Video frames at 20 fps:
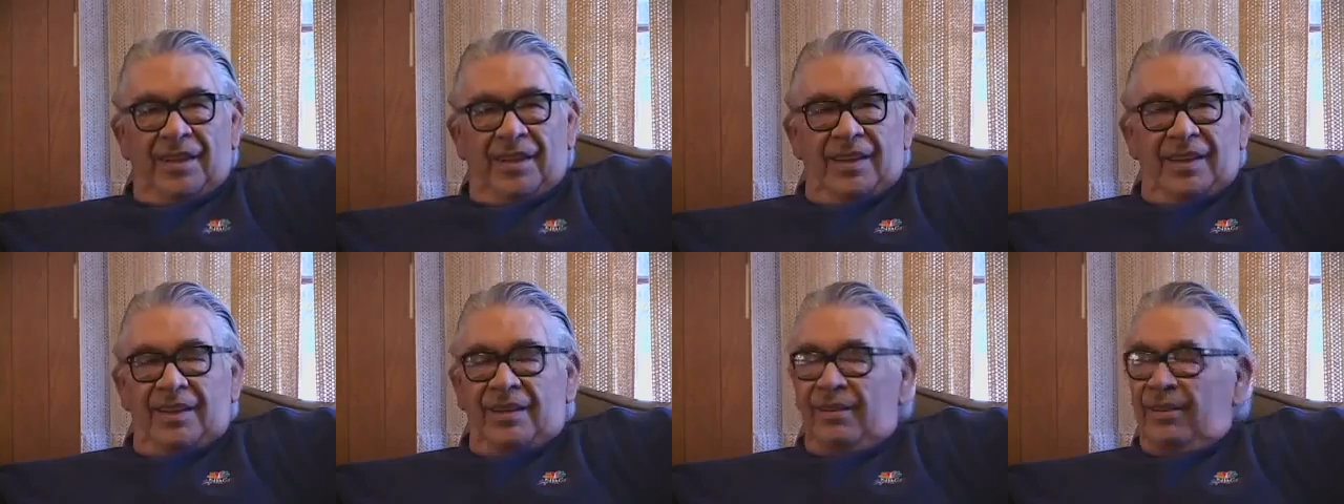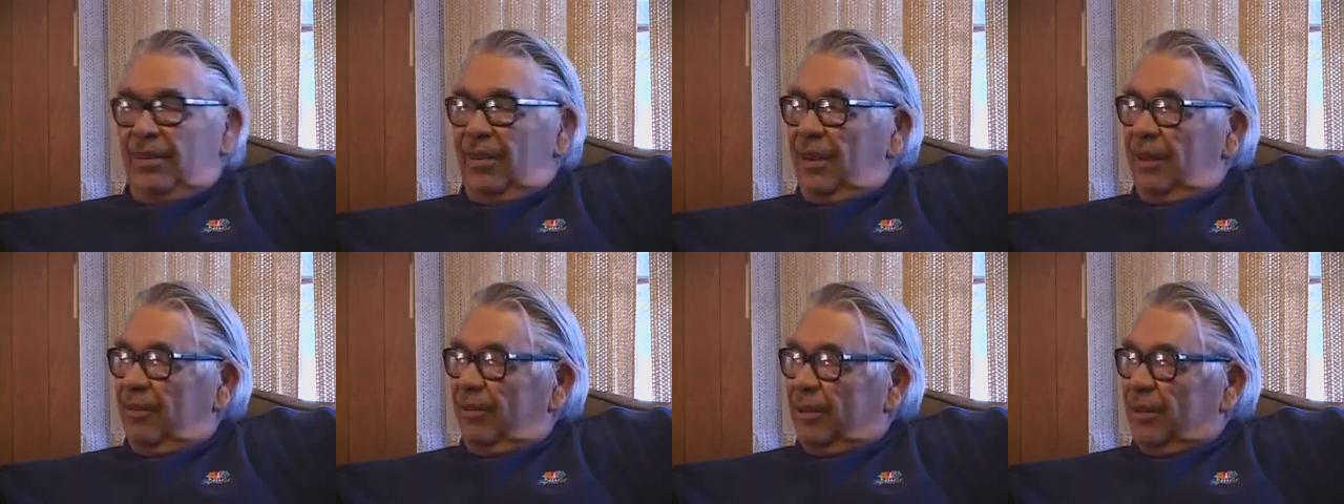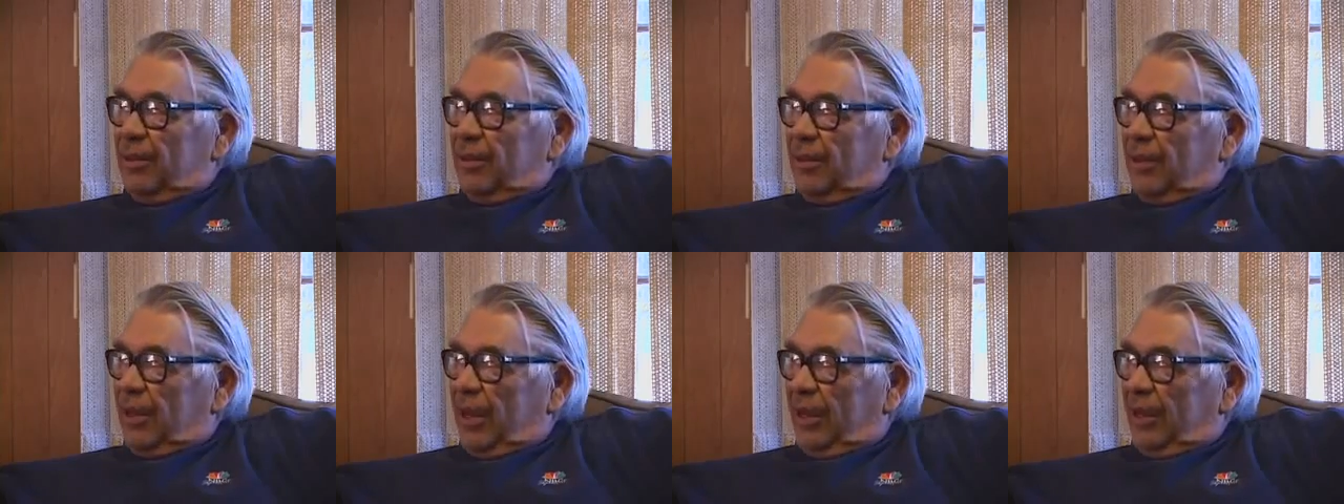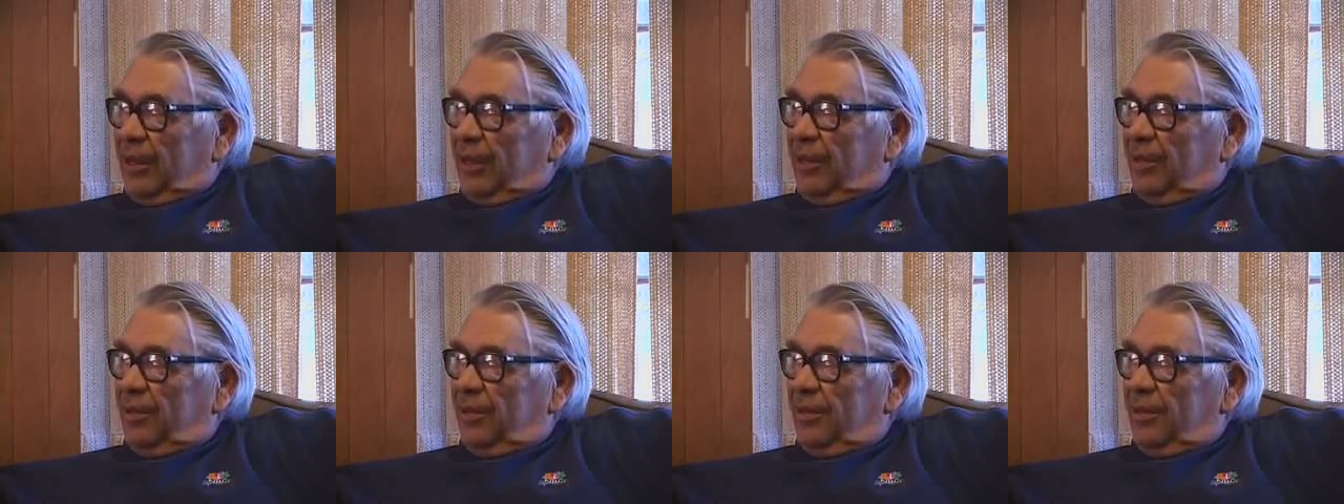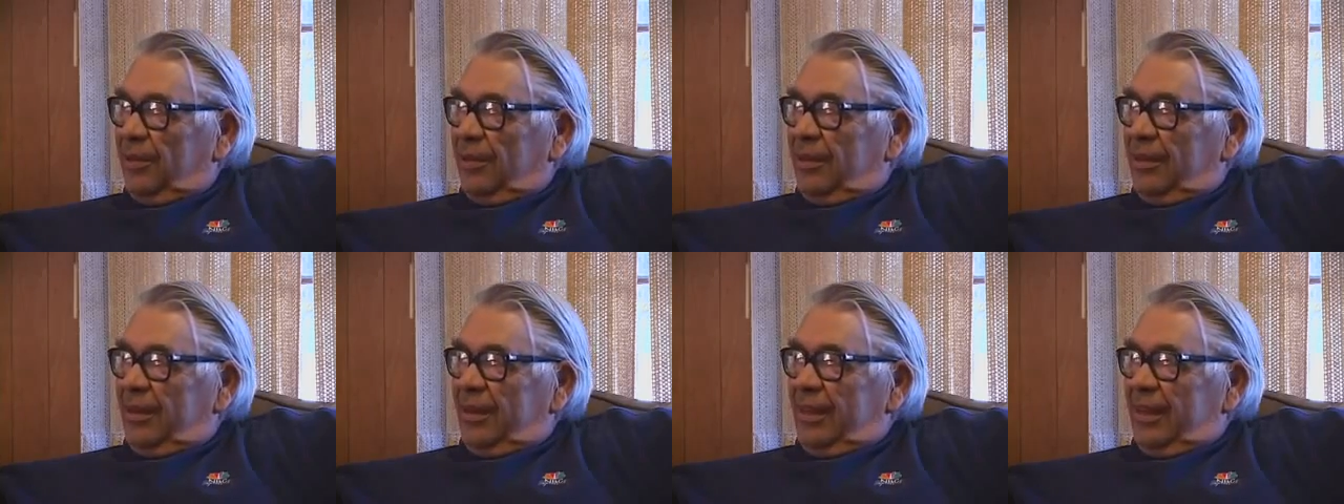and all of a sudden,
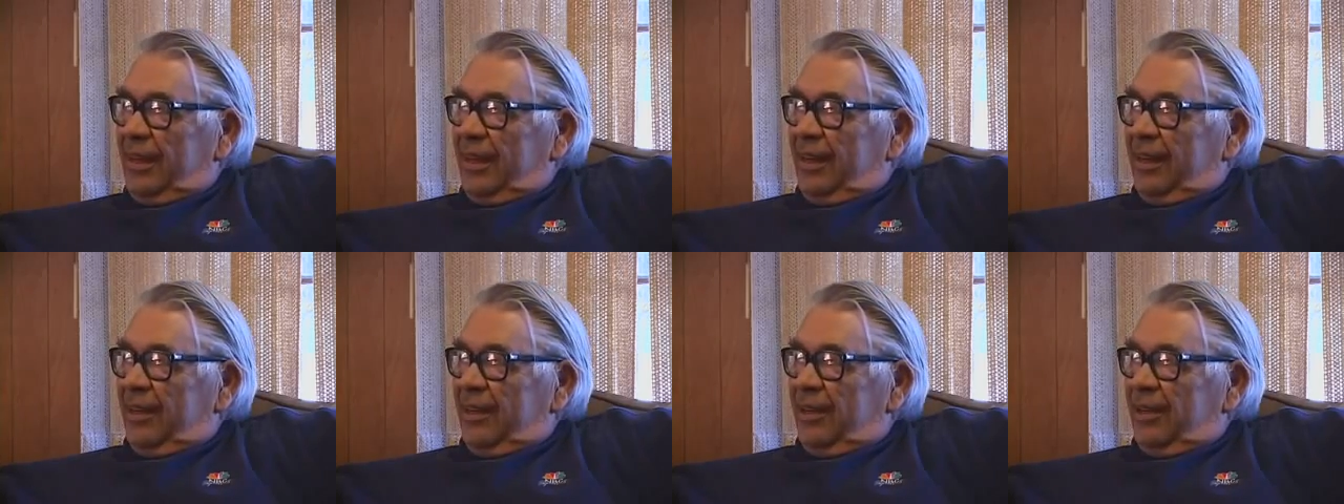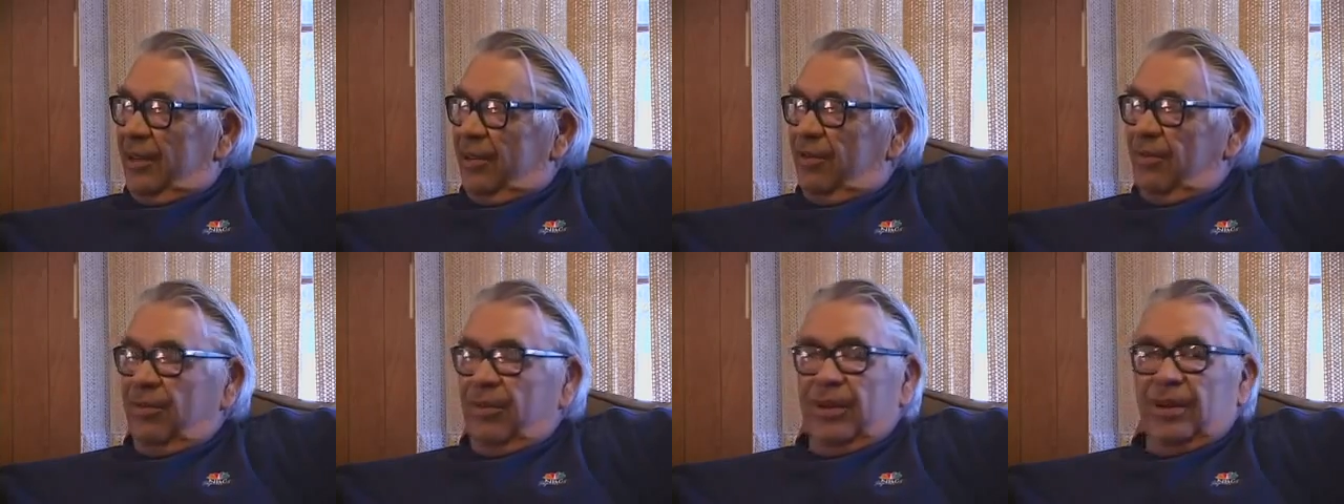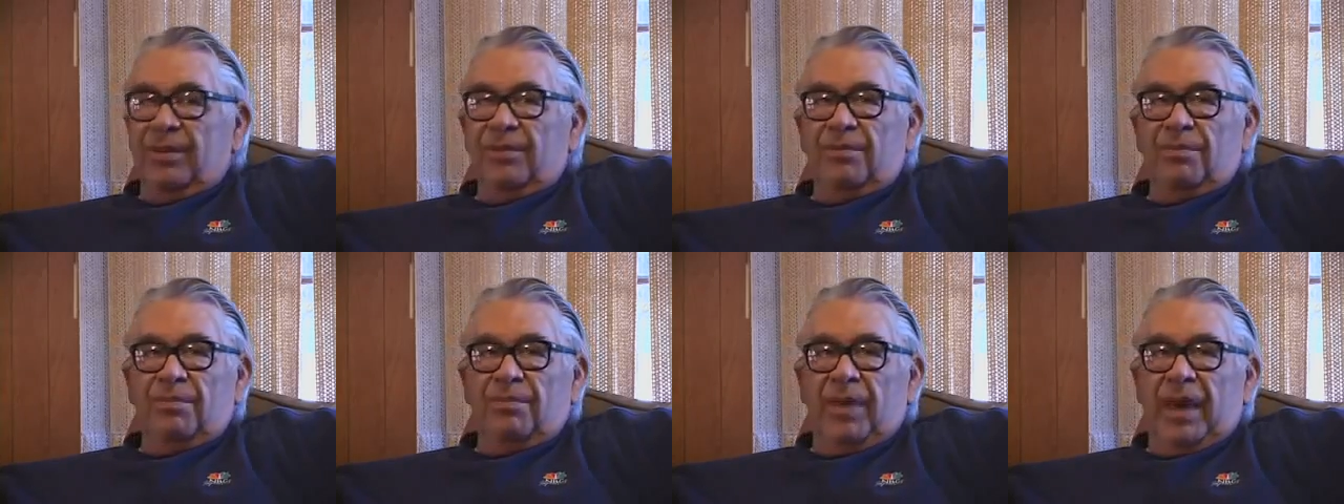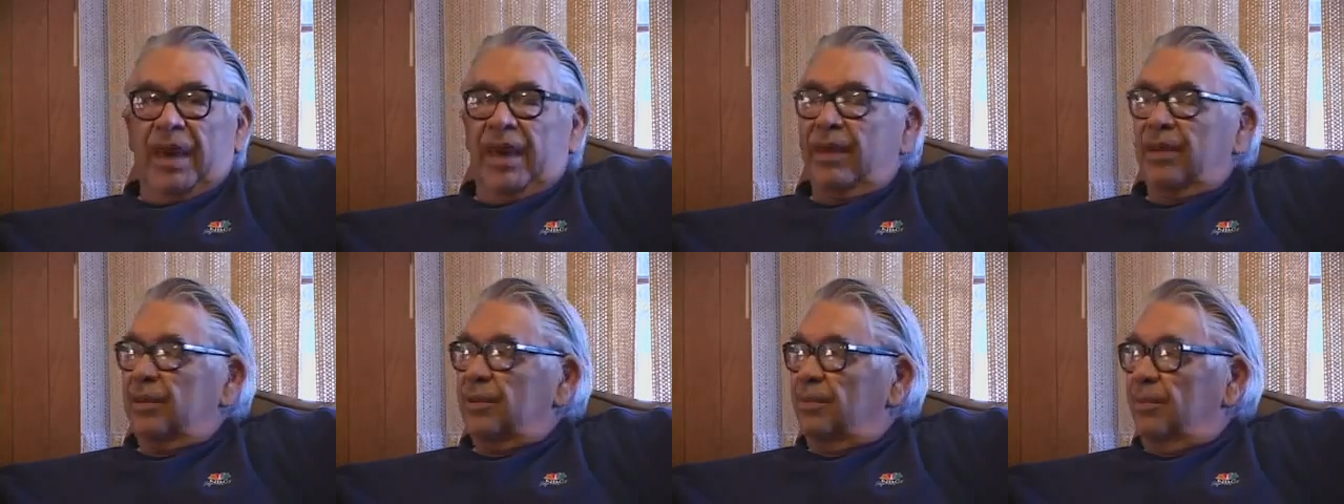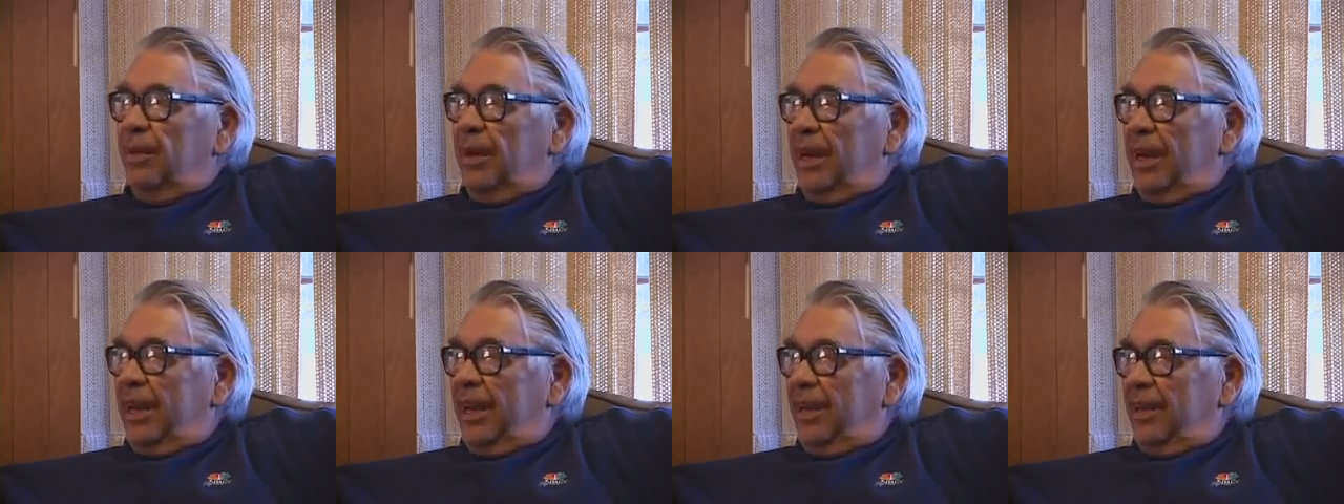out of nowhere, backed
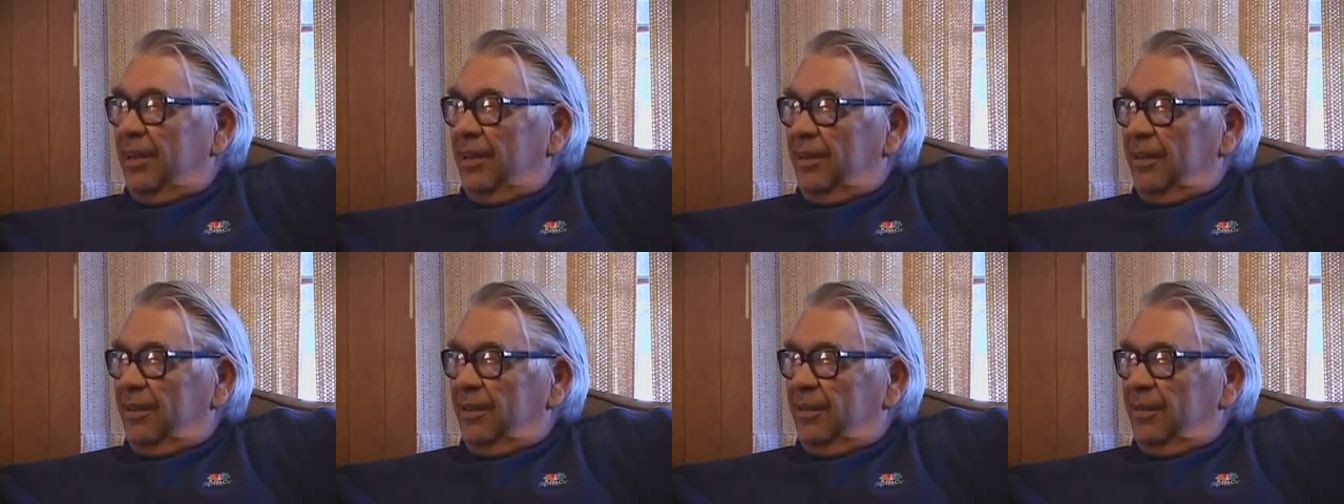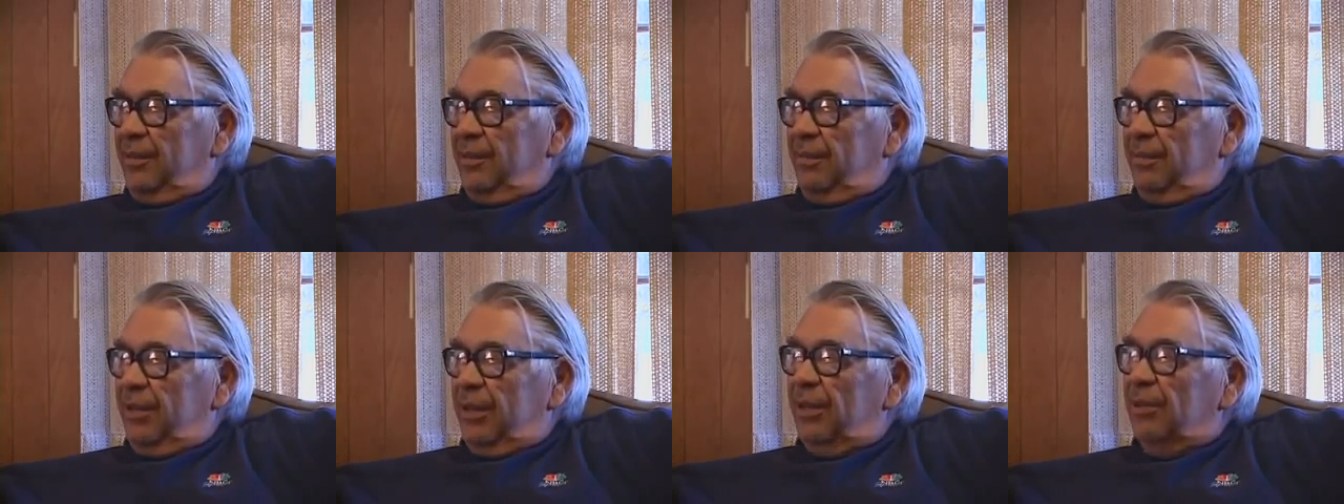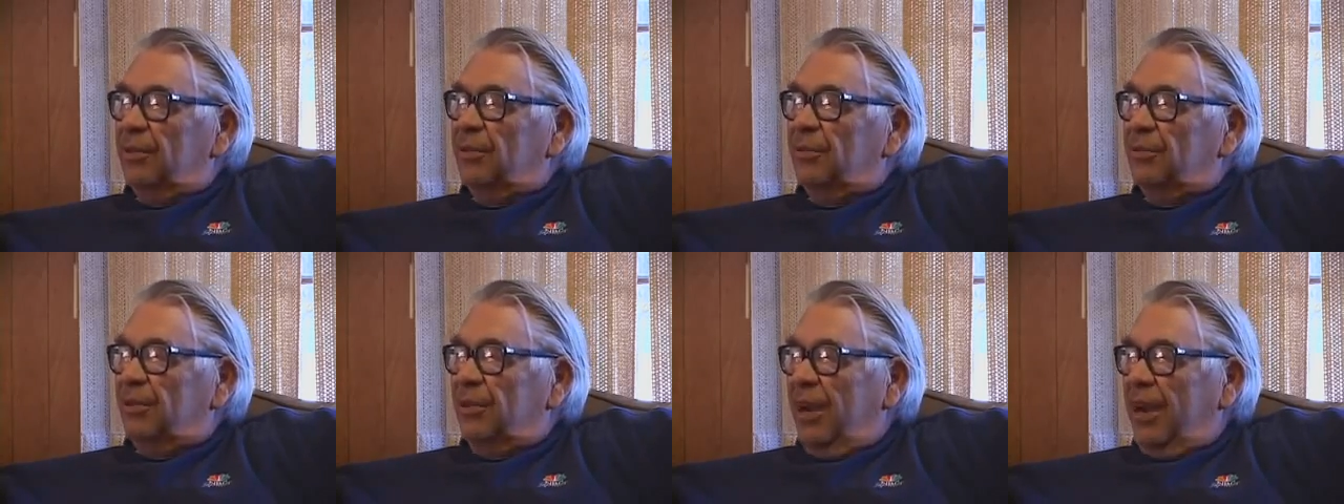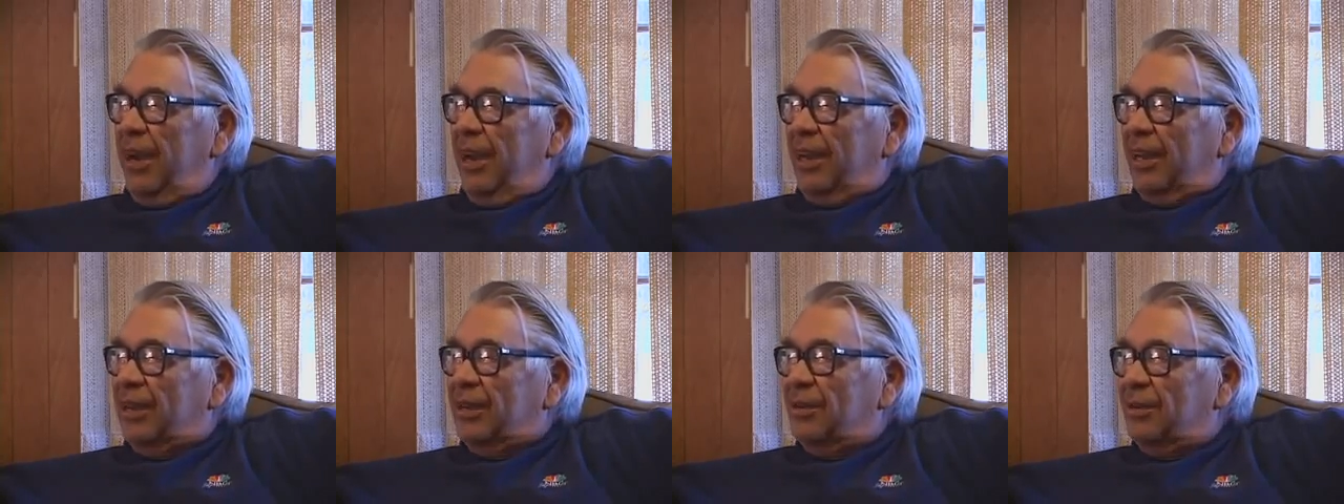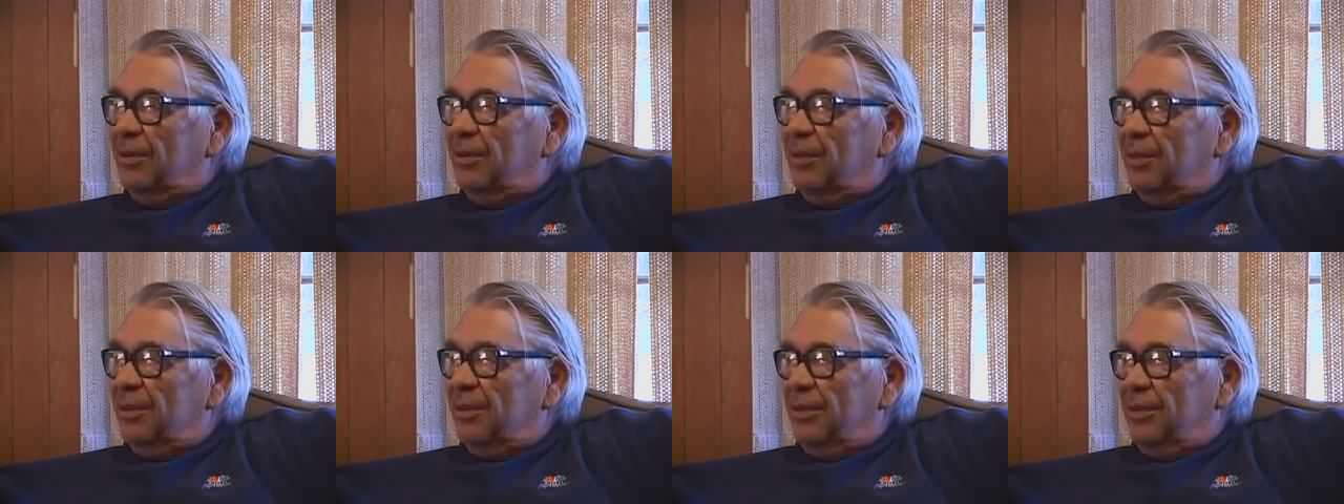by Bill O'Reilly,
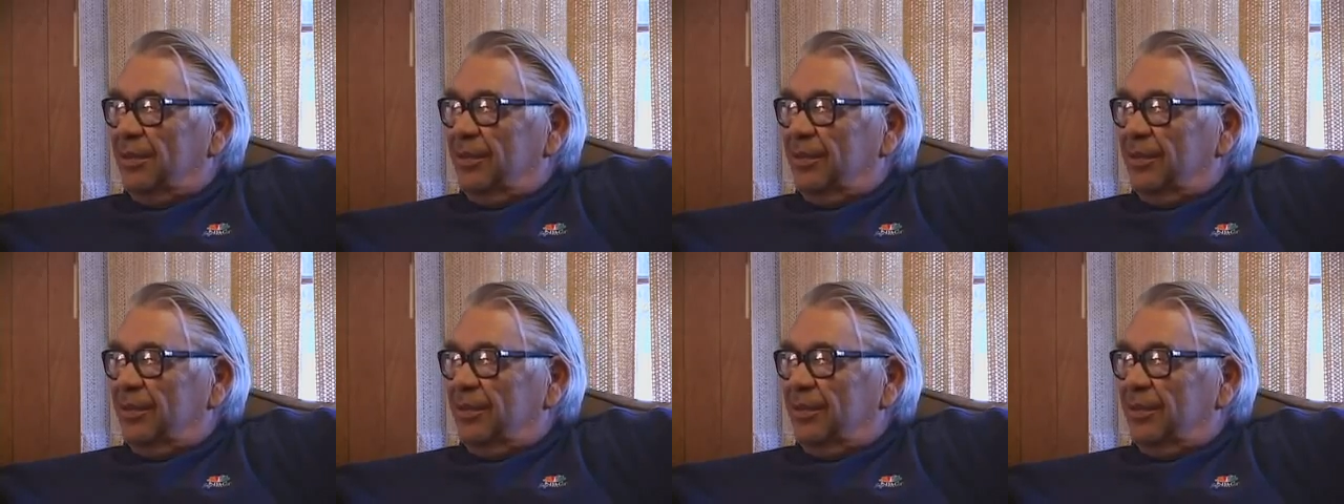who's